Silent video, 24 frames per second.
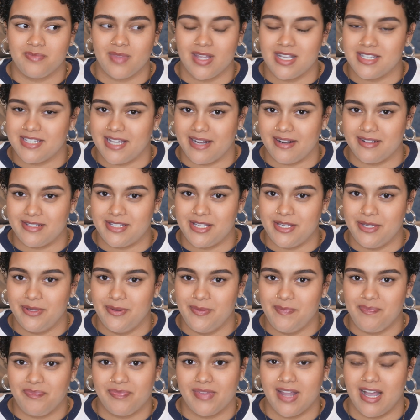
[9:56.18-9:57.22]
shout out to
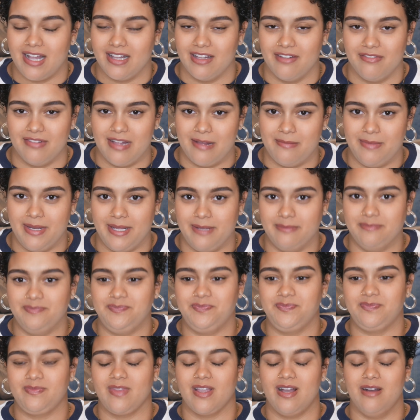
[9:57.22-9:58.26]
you, I love labneh.
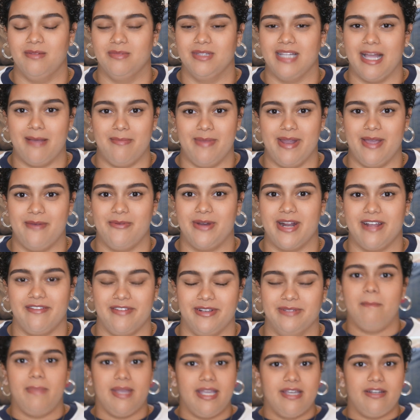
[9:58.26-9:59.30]
I'm loving it,
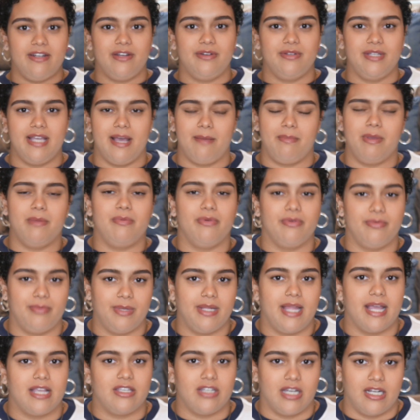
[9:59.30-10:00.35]
whatever. But you know, yeah, people would be
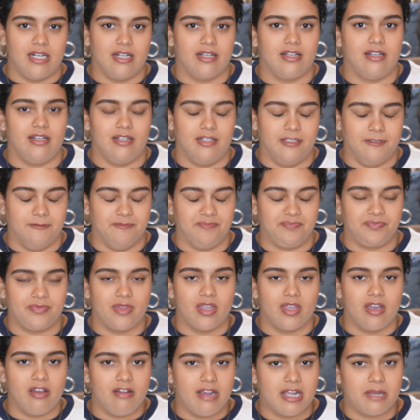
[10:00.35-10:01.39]
like, try to
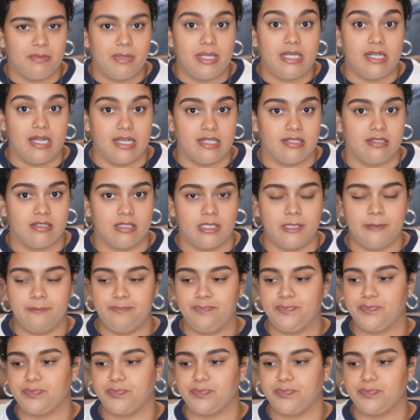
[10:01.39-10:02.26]
correct me nicely.